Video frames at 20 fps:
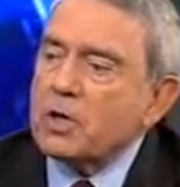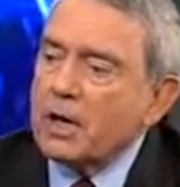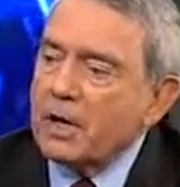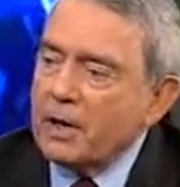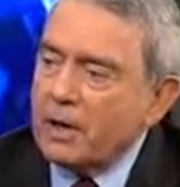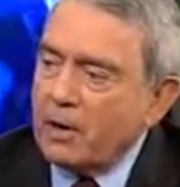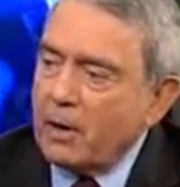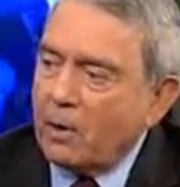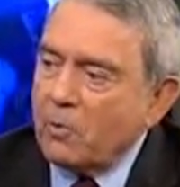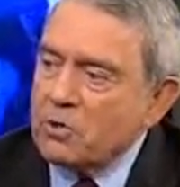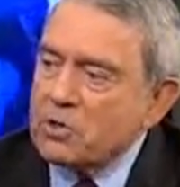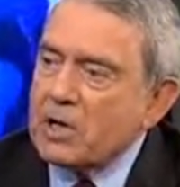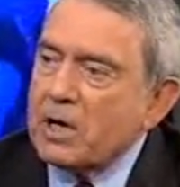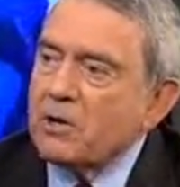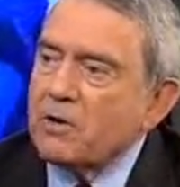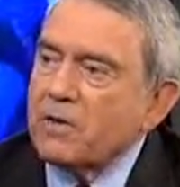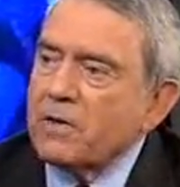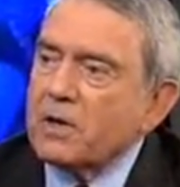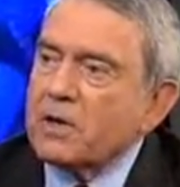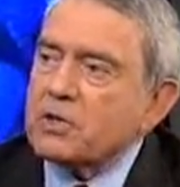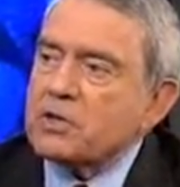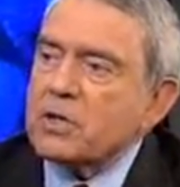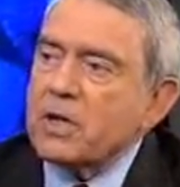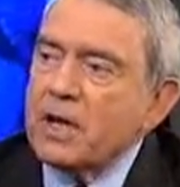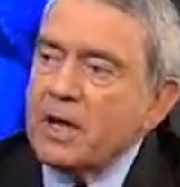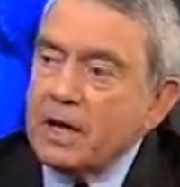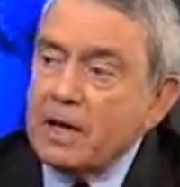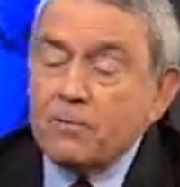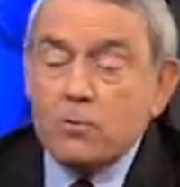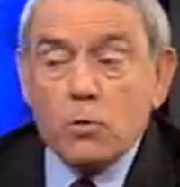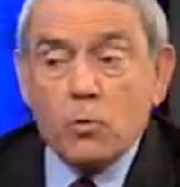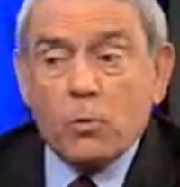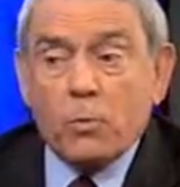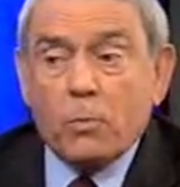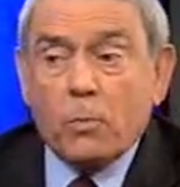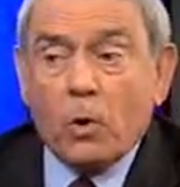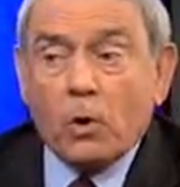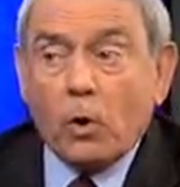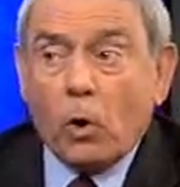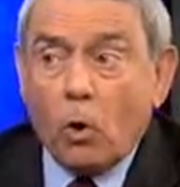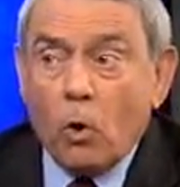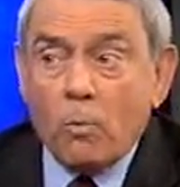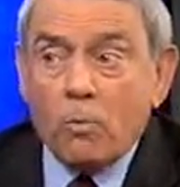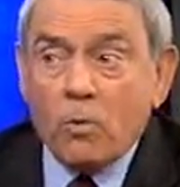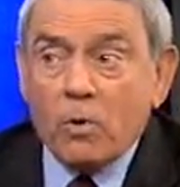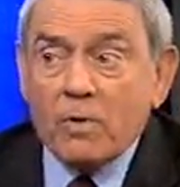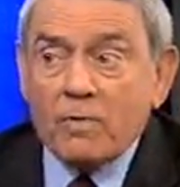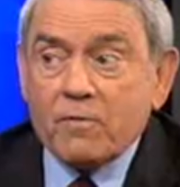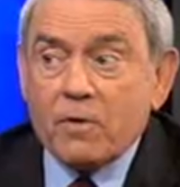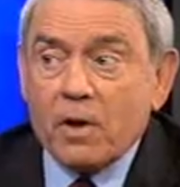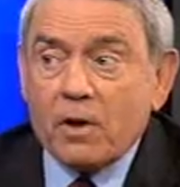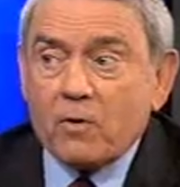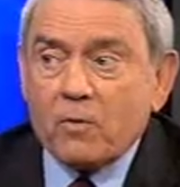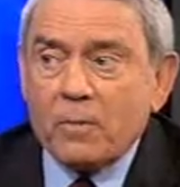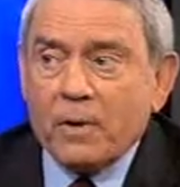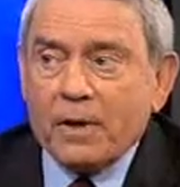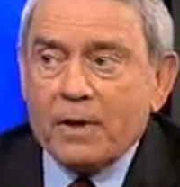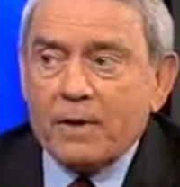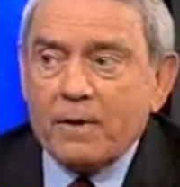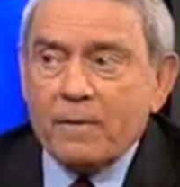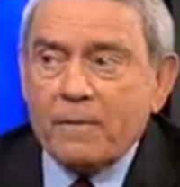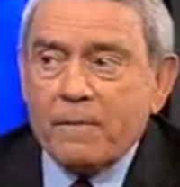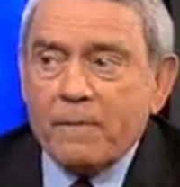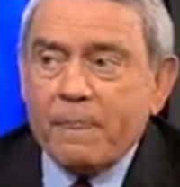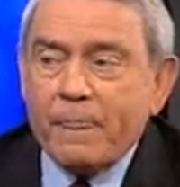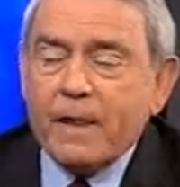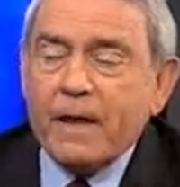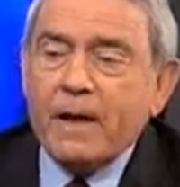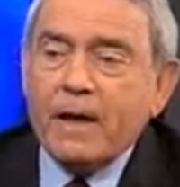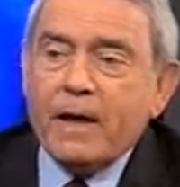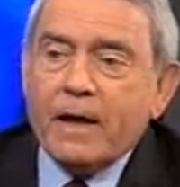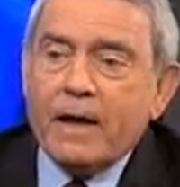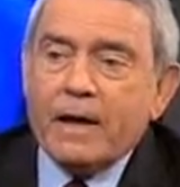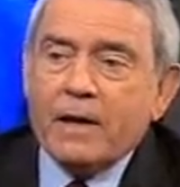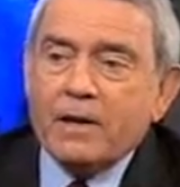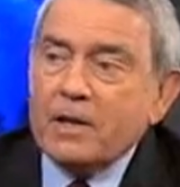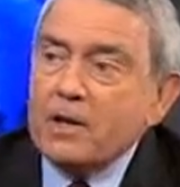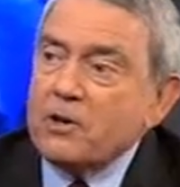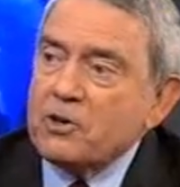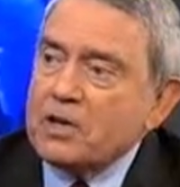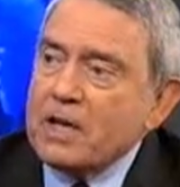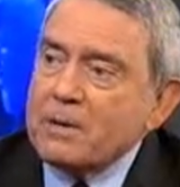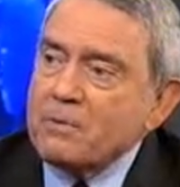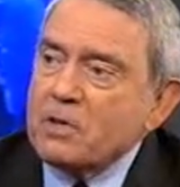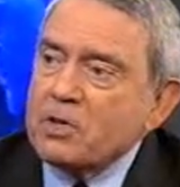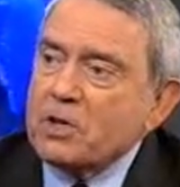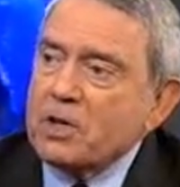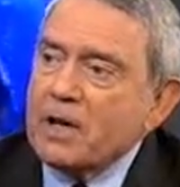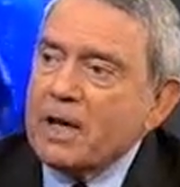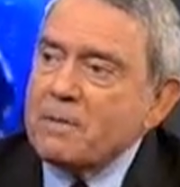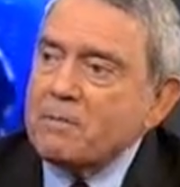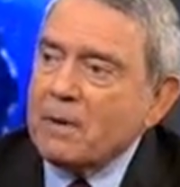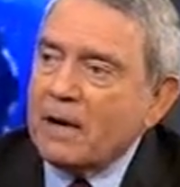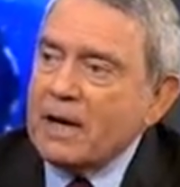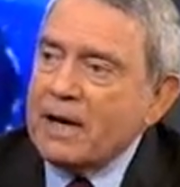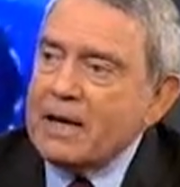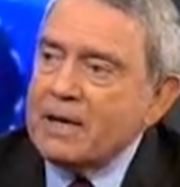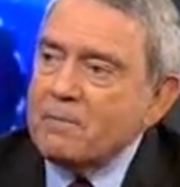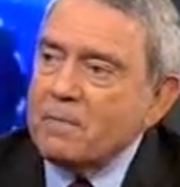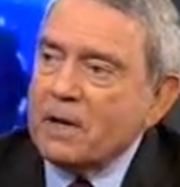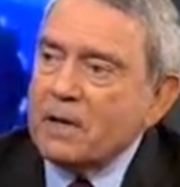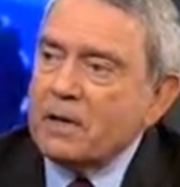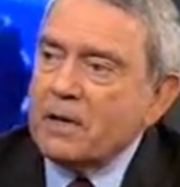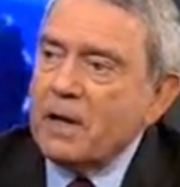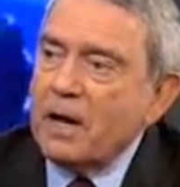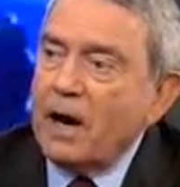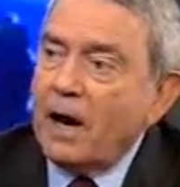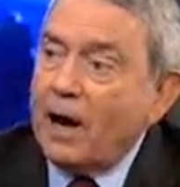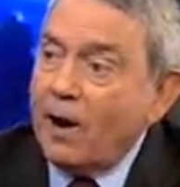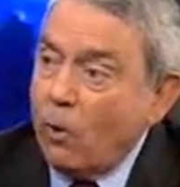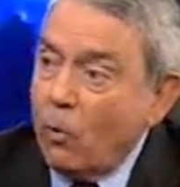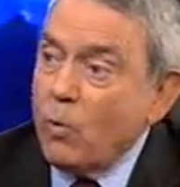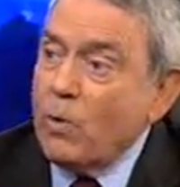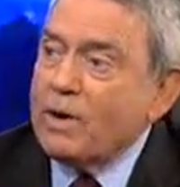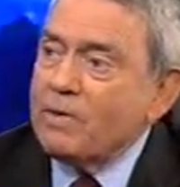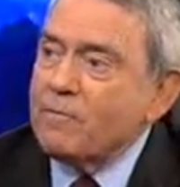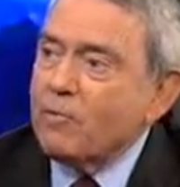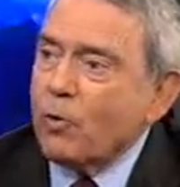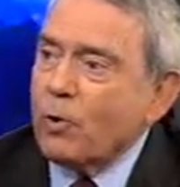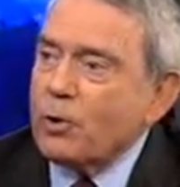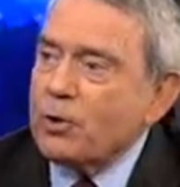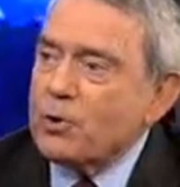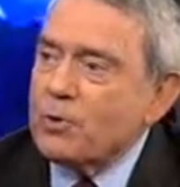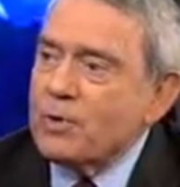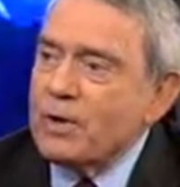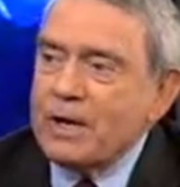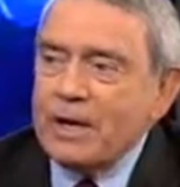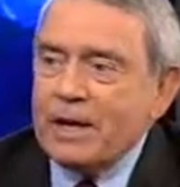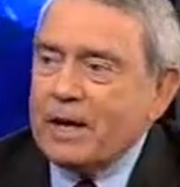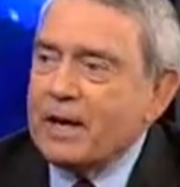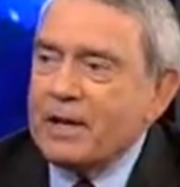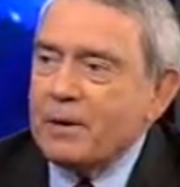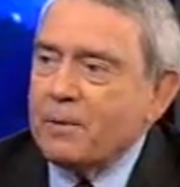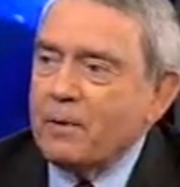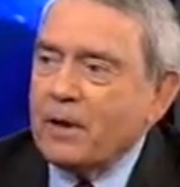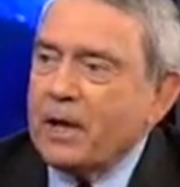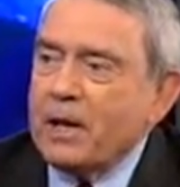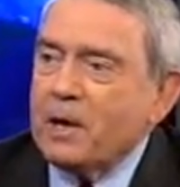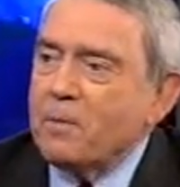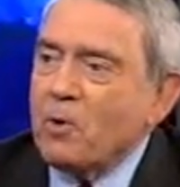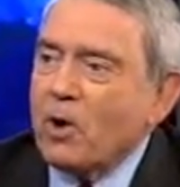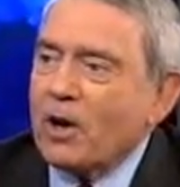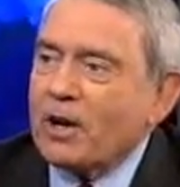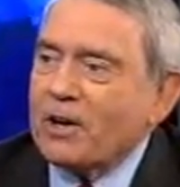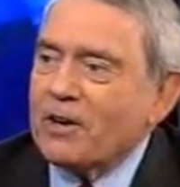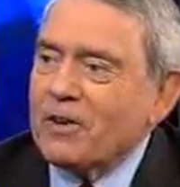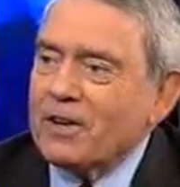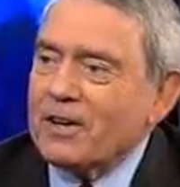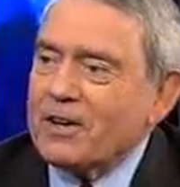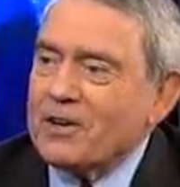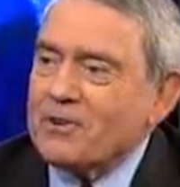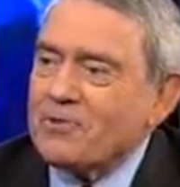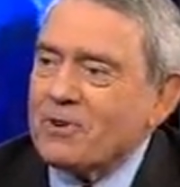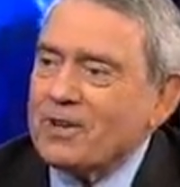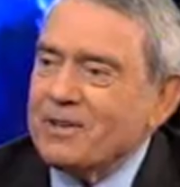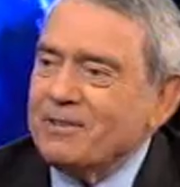And I will tell you this, if you put Oprah in front of me and Entertainment Tonight behind me, I'll win for you any market in the country.